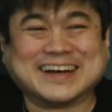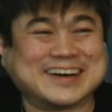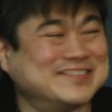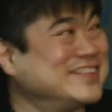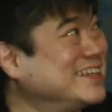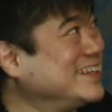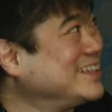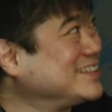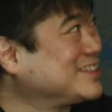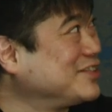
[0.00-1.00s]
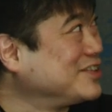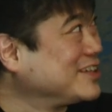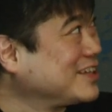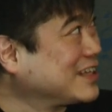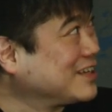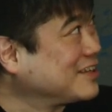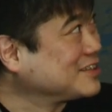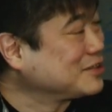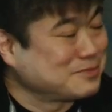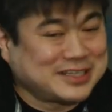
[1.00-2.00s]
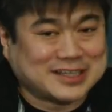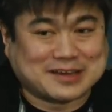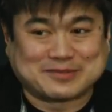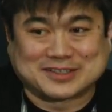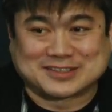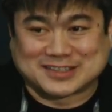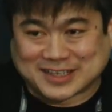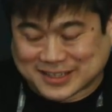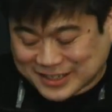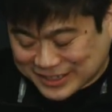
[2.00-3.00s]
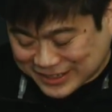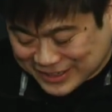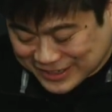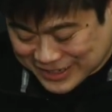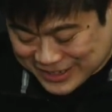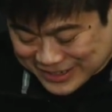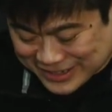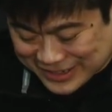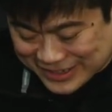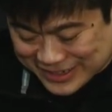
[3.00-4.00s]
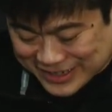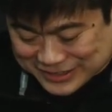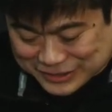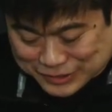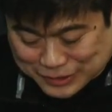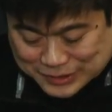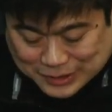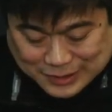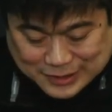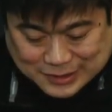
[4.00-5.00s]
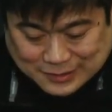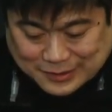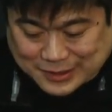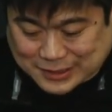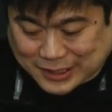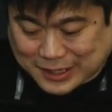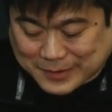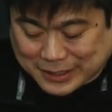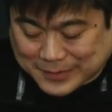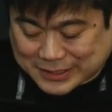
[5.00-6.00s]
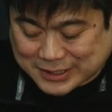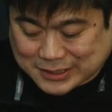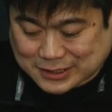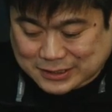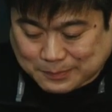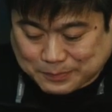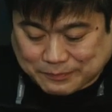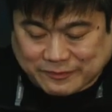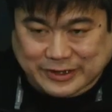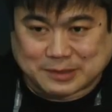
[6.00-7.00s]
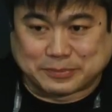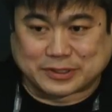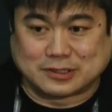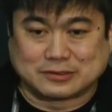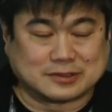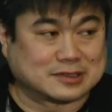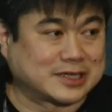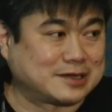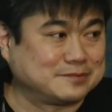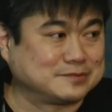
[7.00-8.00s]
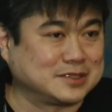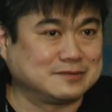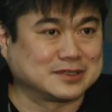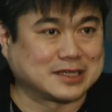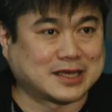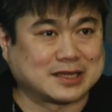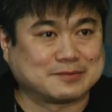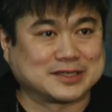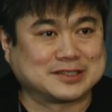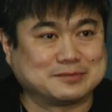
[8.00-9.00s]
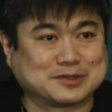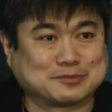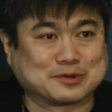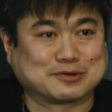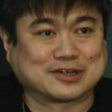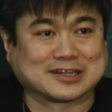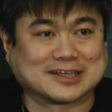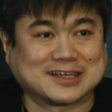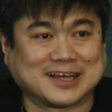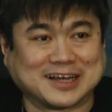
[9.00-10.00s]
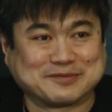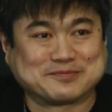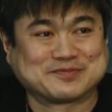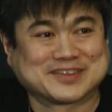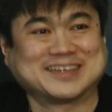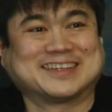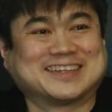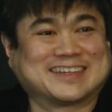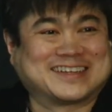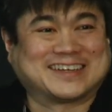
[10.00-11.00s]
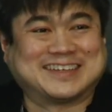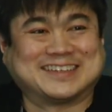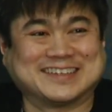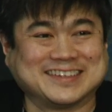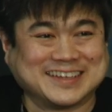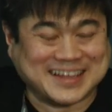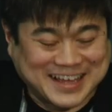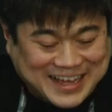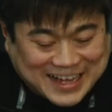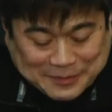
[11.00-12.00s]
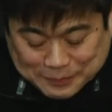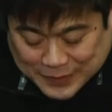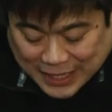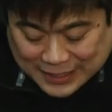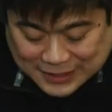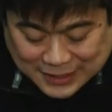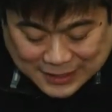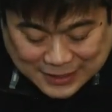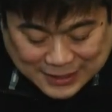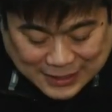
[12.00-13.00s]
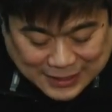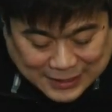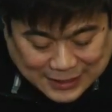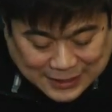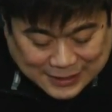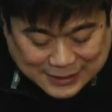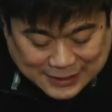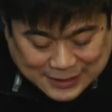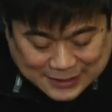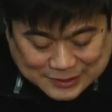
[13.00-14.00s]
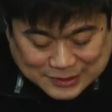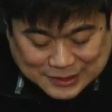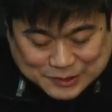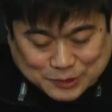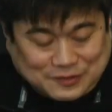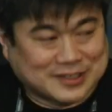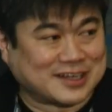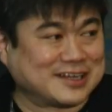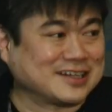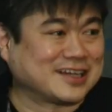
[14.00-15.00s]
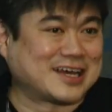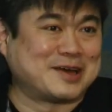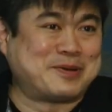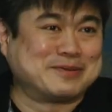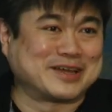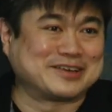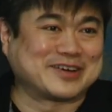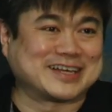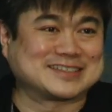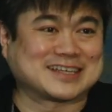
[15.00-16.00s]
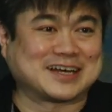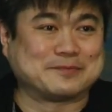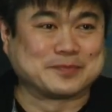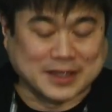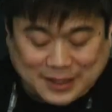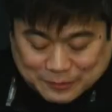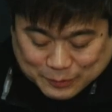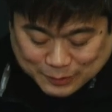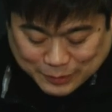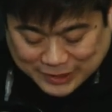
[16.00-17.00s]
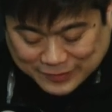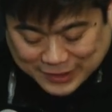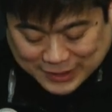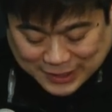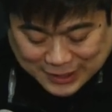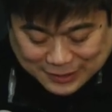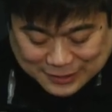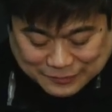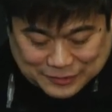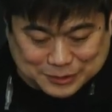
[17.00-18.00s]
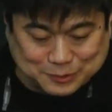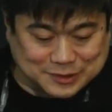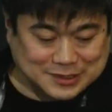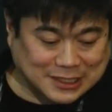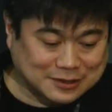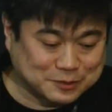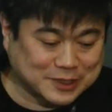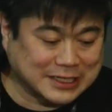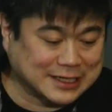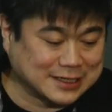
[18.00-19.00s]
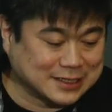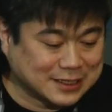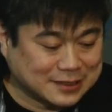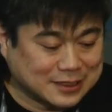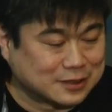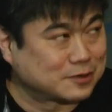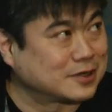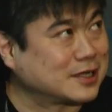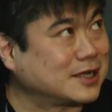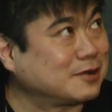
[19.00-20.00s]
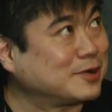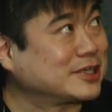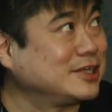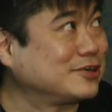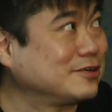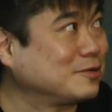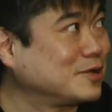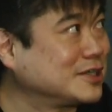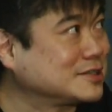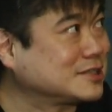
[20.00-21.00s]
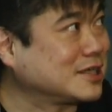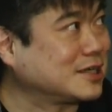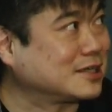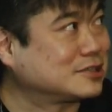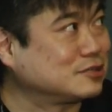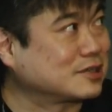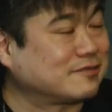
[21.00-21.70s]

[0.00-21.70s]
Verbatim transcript: um, so, the, so the Media Lab is, uh, uh, uh, as you know, is a, is, a, is a lab at MIT. It's, it's a fairly peculiar lab, even at MIT, but more broadly. Um, hi, Ethan. Um, and uh, uh, it's, it's sort of an unlab in many ways. Um, one of the uh, first words that I learned when I got there here was during a